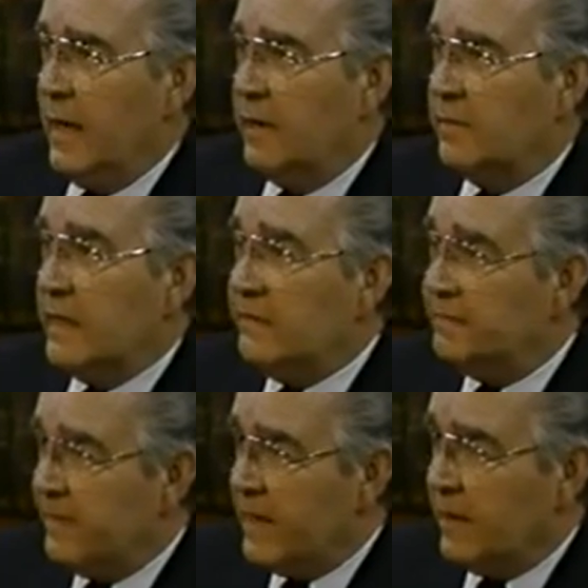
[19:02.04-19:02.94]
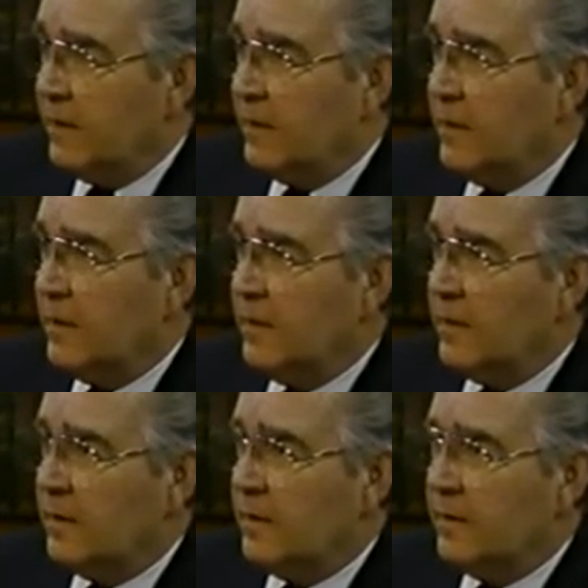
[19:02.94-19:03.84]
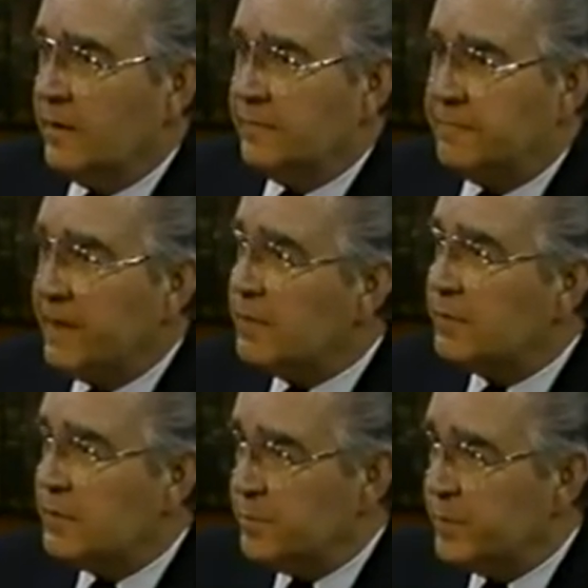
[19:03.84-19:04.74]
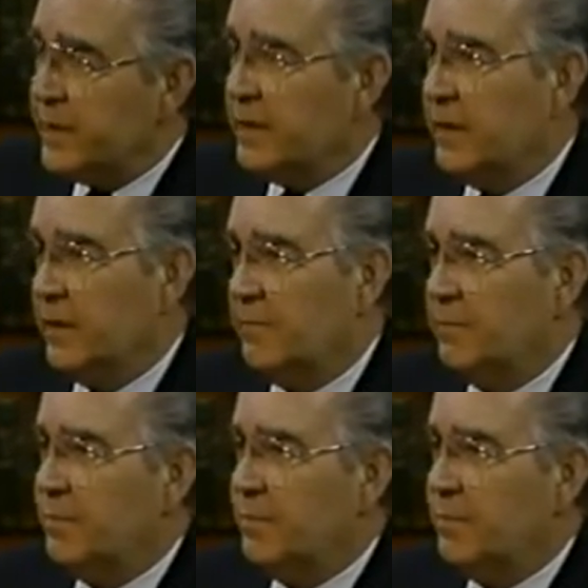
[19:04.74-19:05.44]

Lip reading: and it failed. It failed completely.